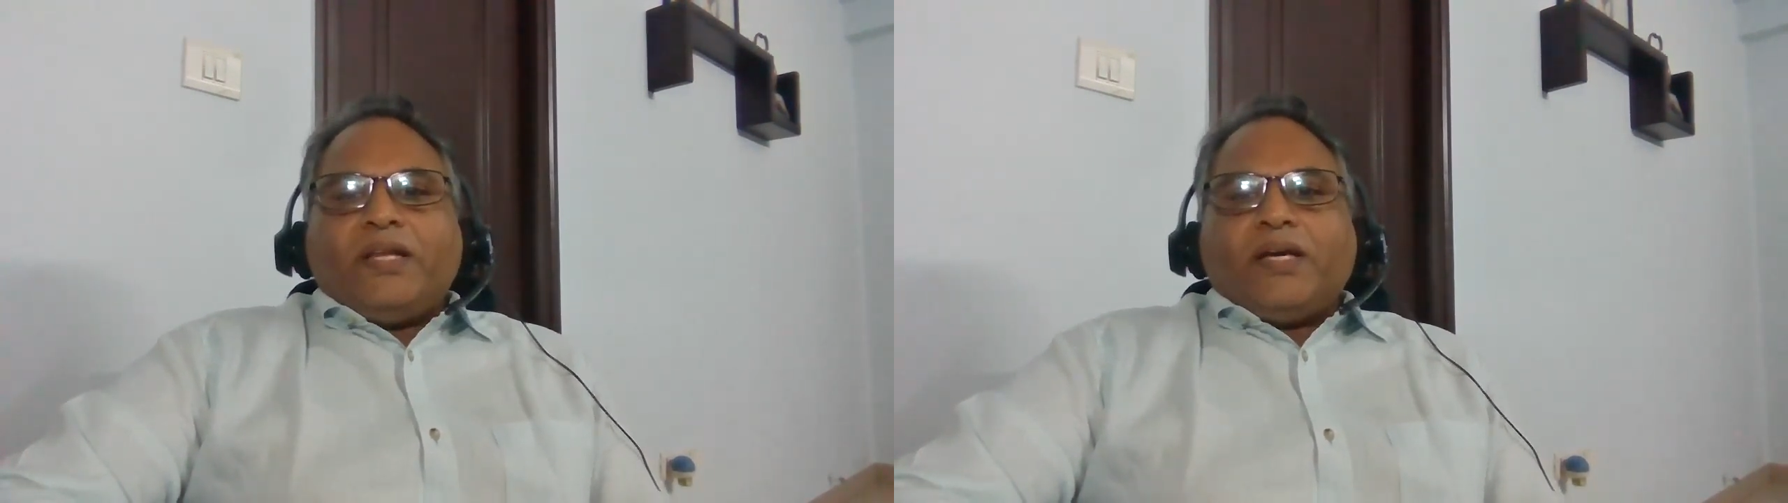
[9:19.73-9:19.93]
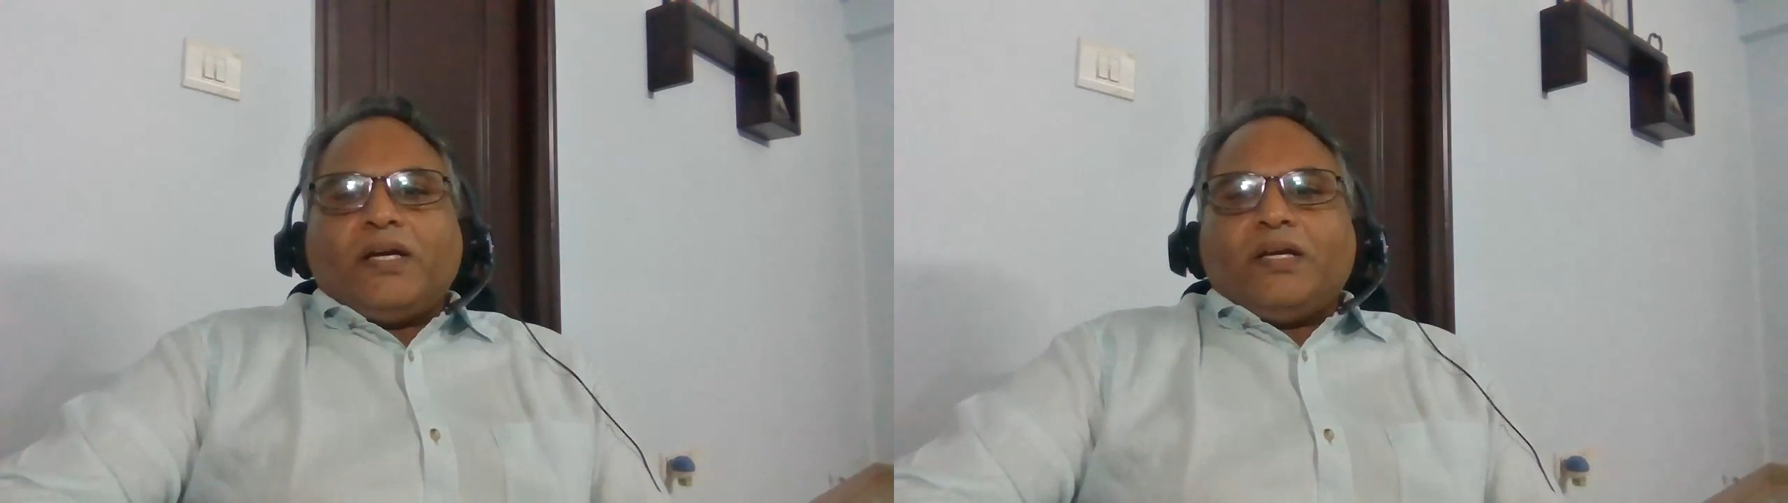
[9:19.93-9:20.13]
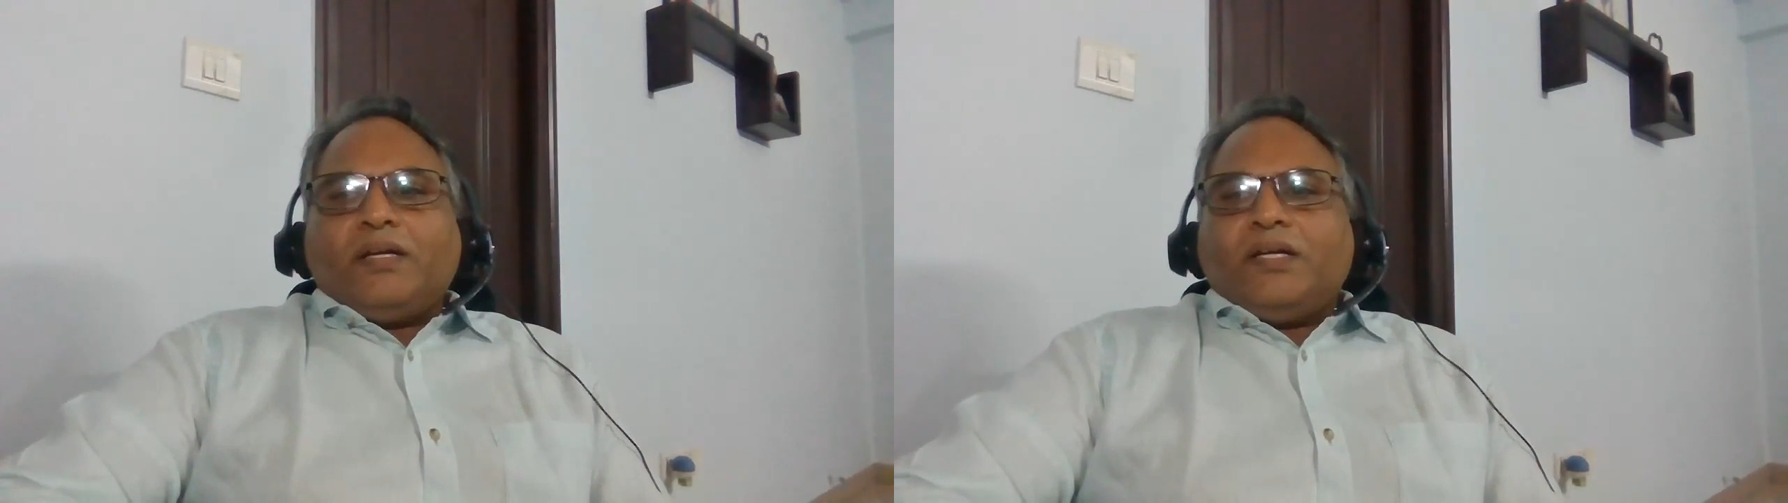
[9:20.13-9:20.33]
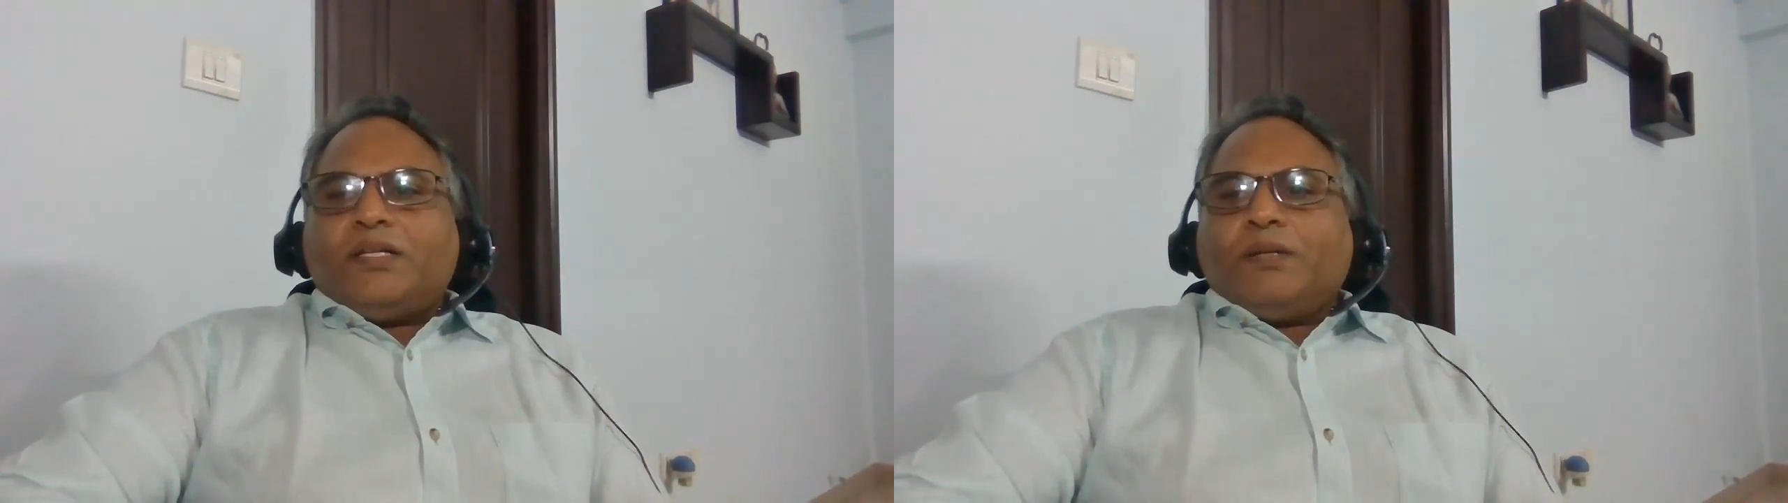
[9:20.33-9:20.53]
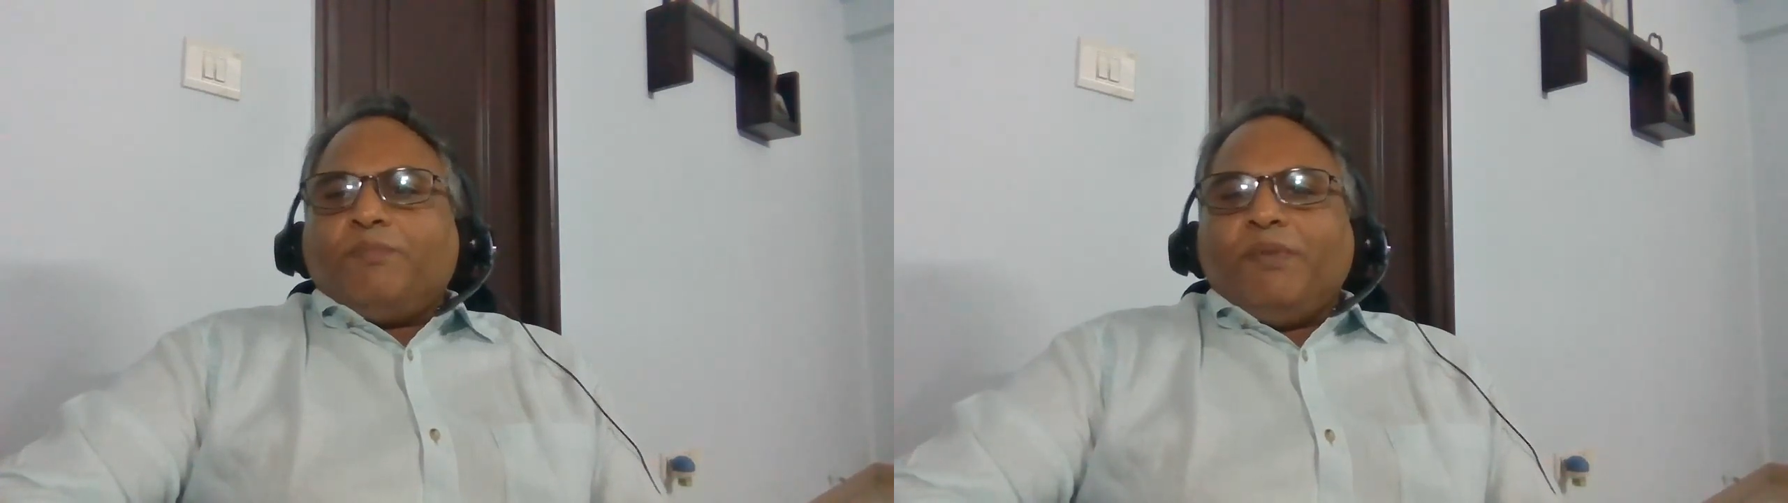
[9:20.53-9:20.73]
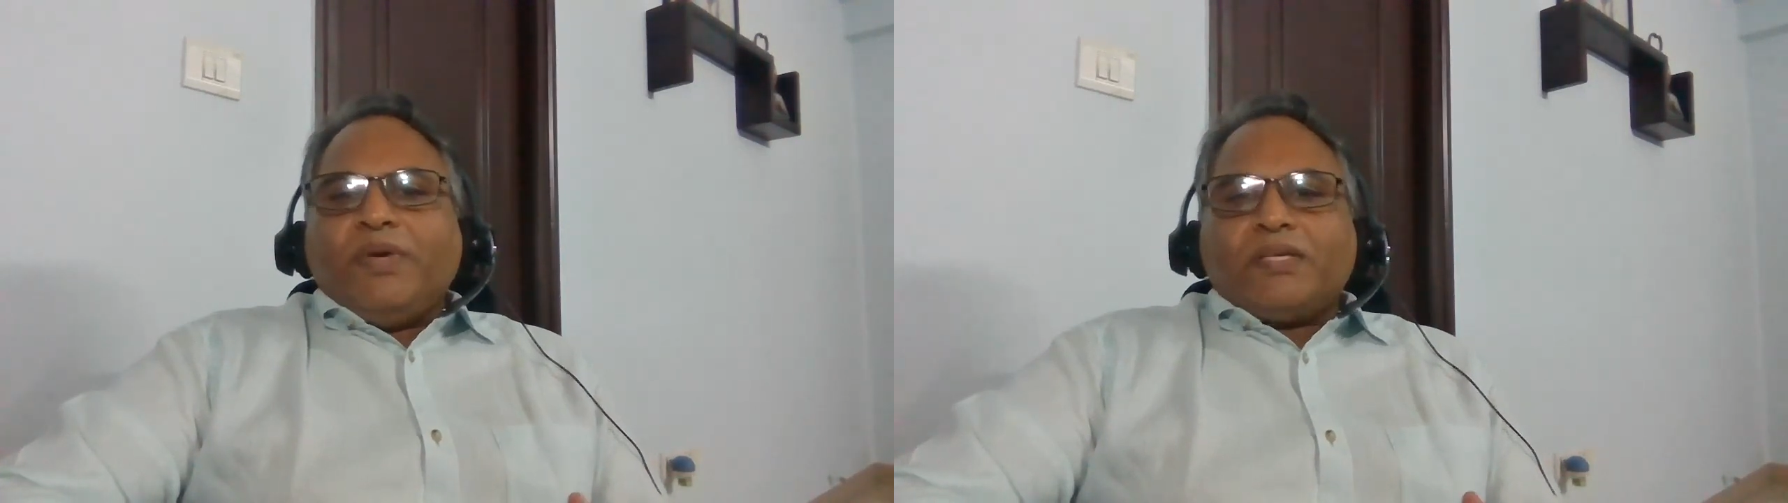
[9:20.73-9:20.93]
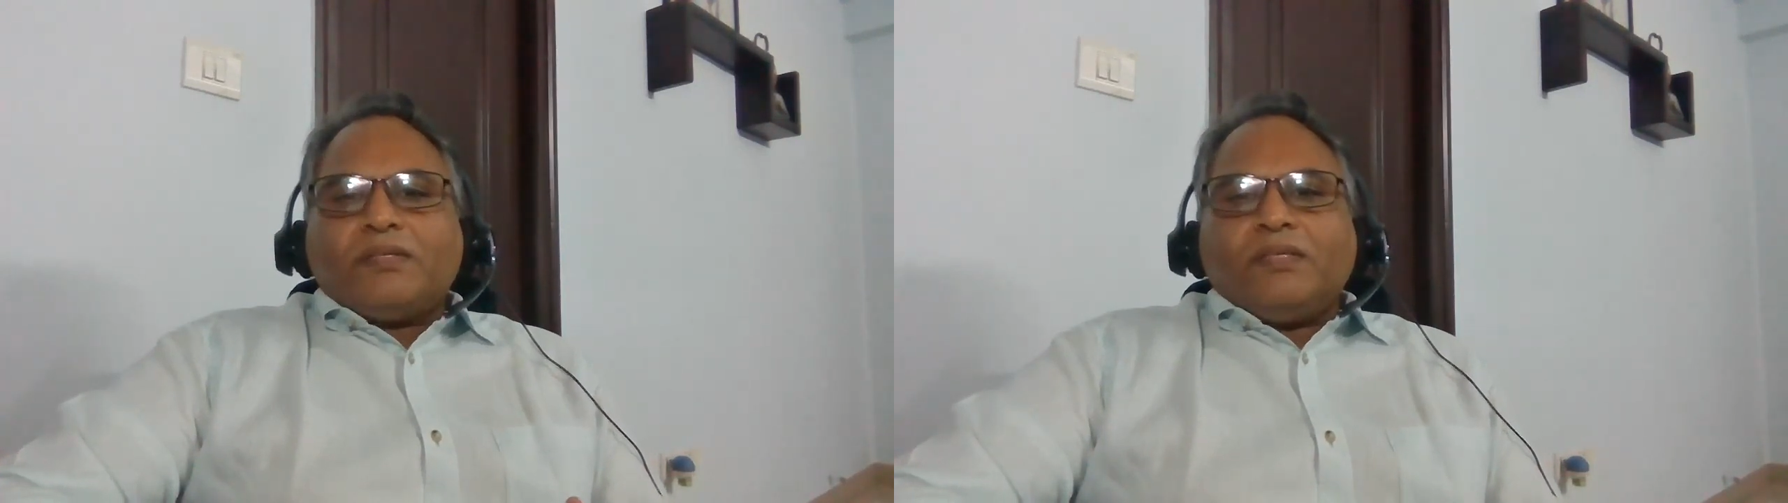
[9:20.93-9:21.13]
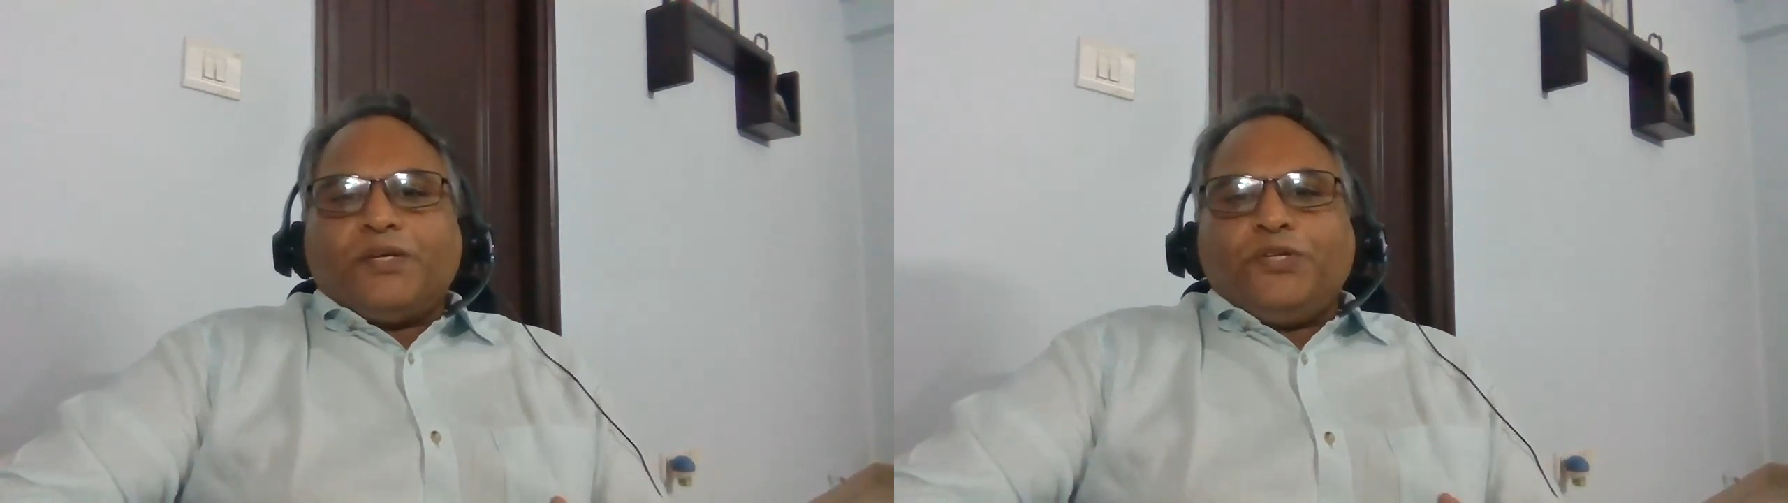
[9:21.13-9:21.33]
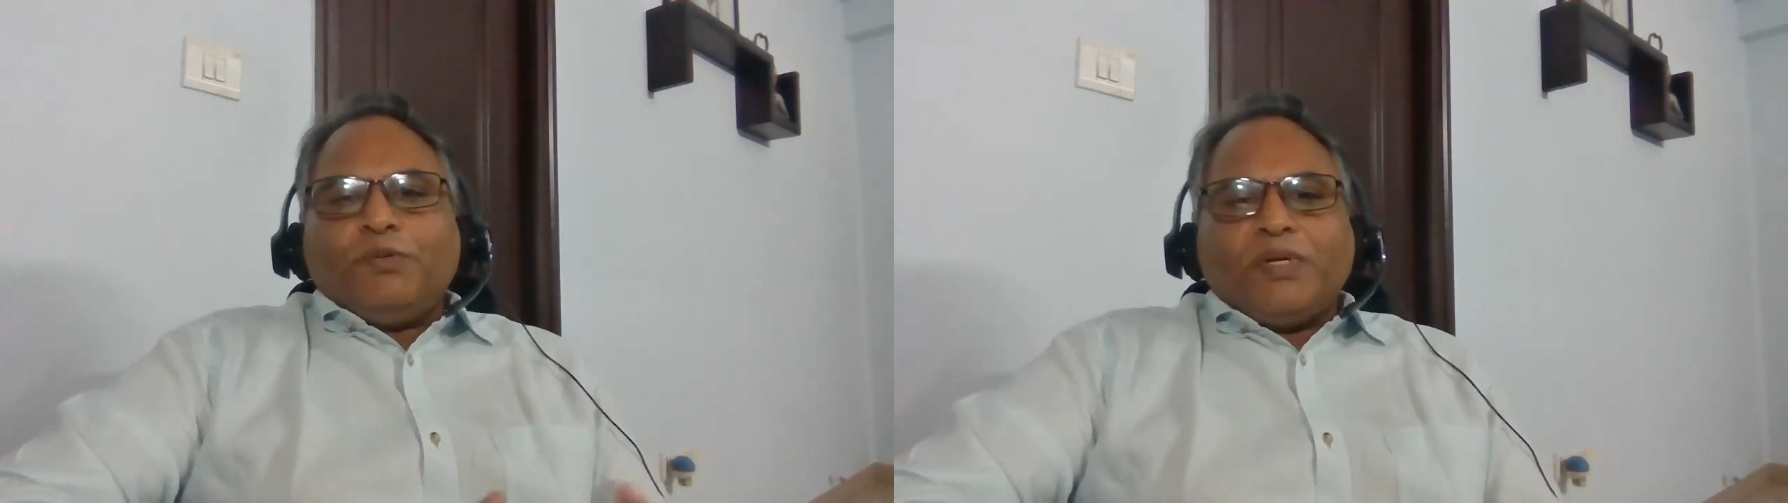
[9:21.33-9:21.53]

and it mimics the